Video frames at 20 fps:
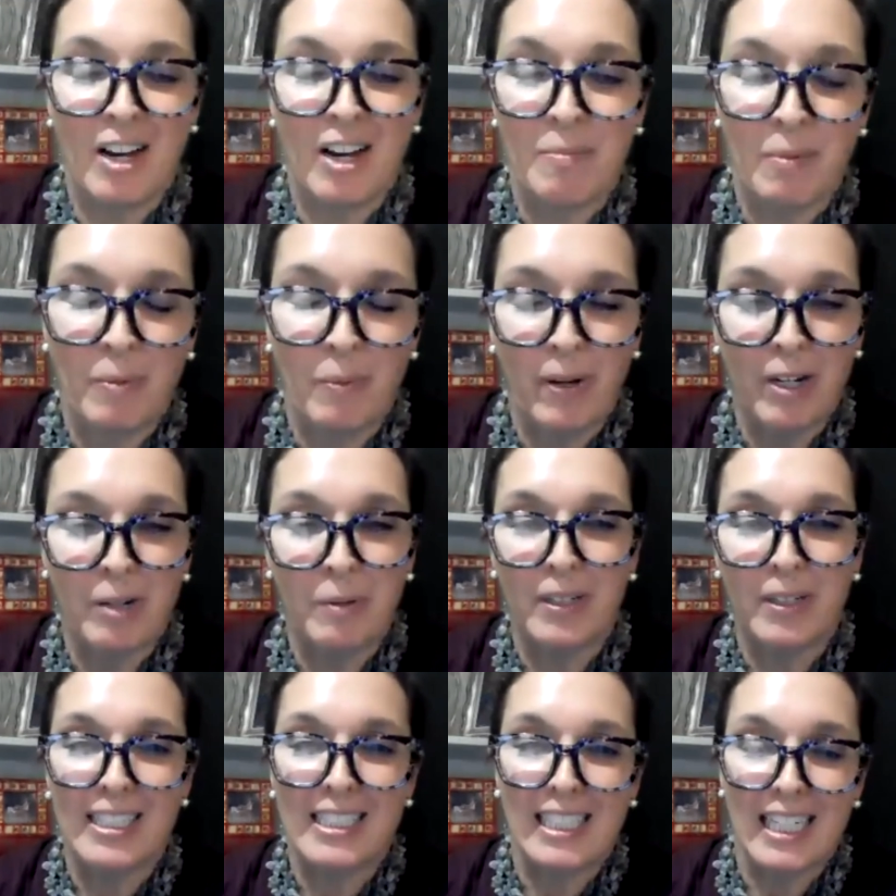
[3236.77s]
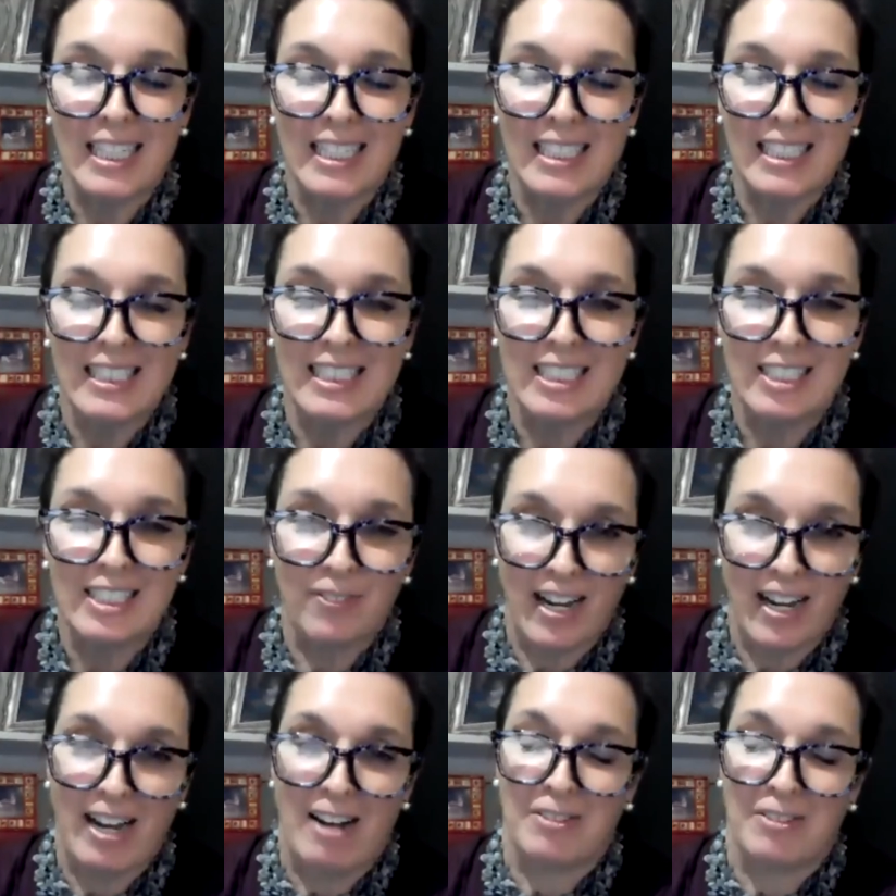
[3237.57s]
Um, where were the
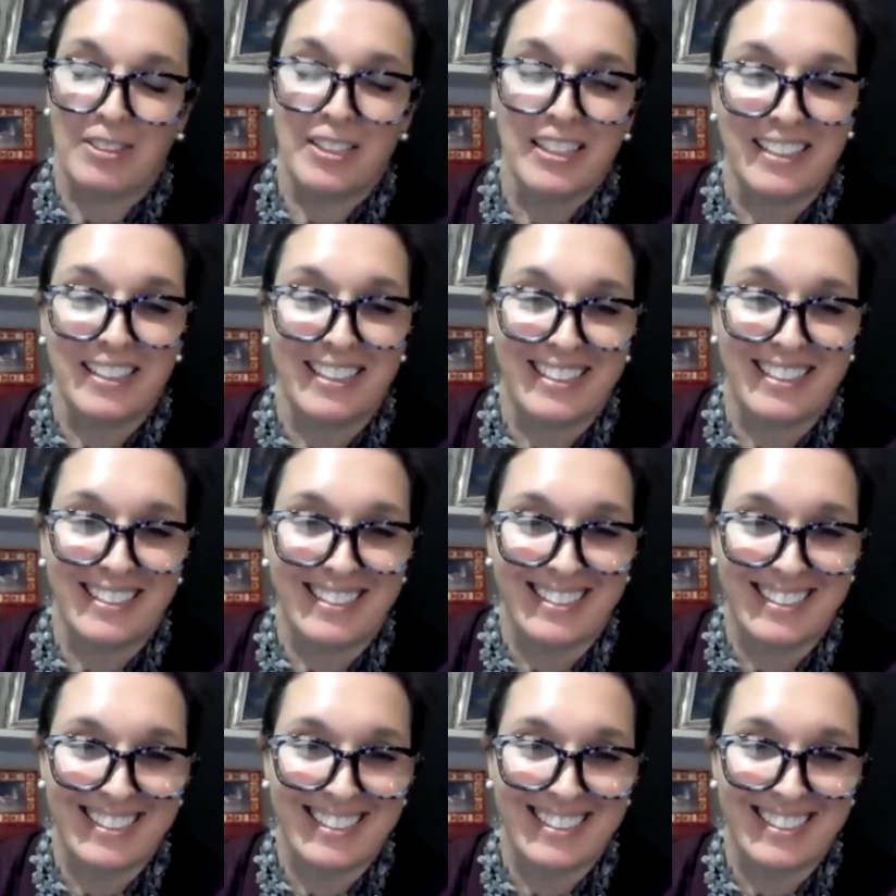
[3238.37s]
skeletons found?